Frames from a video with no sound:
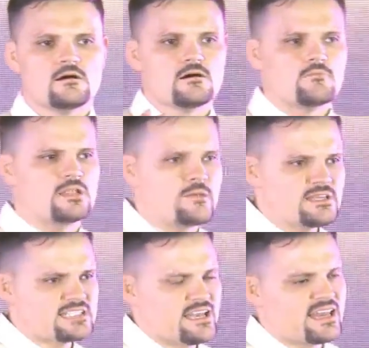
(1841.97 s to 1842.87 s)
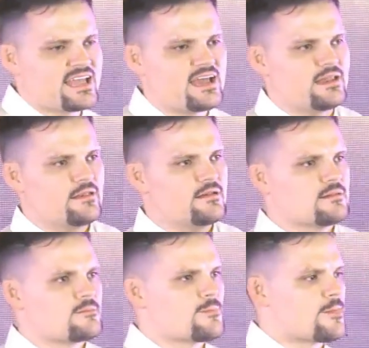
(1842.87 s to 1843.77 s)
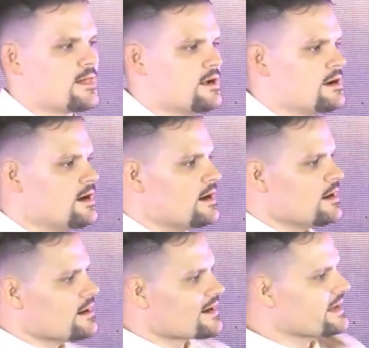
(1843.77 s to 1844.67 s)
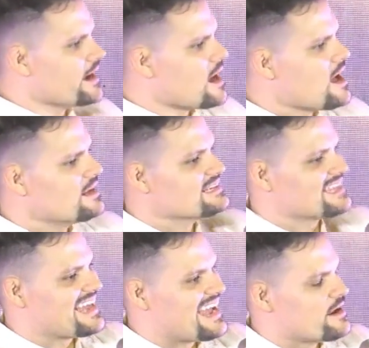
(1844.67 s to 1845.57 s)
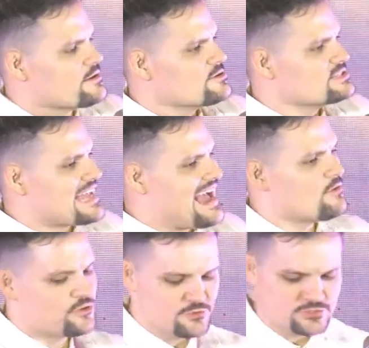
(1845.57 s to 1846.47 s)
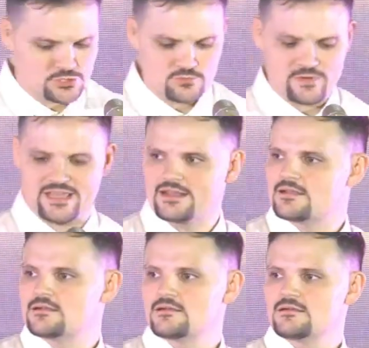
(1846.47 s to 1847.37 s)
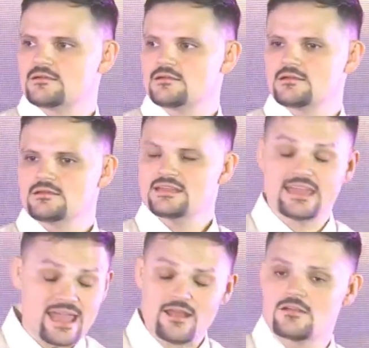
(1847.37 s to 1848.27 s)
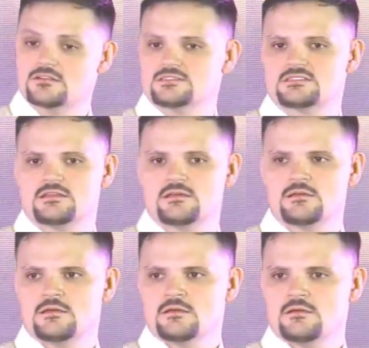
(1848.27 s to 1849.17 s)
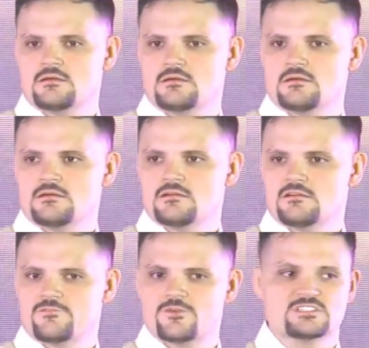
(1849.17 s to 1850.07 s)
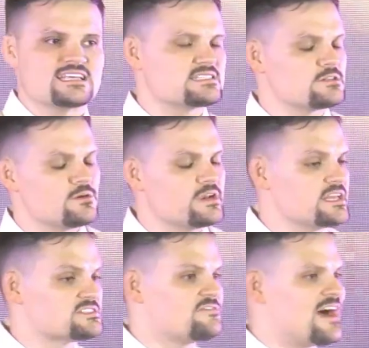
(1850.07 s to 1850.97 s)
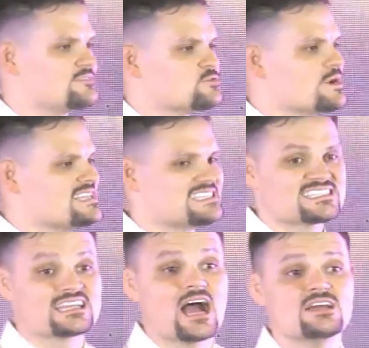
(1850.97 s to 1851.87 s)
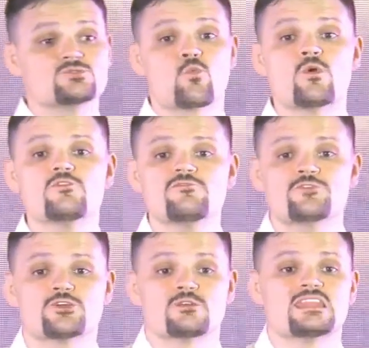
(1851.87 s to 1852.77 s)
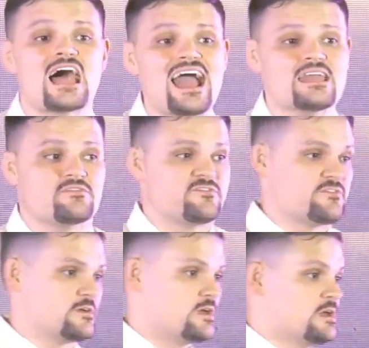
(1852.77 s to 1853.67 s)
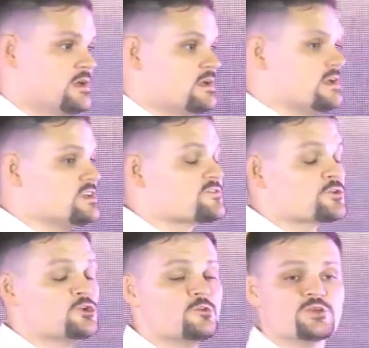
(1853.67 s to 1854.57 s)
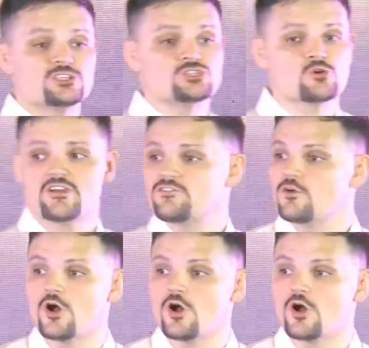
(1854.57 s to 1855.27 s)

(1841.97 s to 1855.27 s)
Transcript: But let me say it again. God cares how you're doing. Yay. First Thessalonians 5.20 says God's will for your the community be joyful,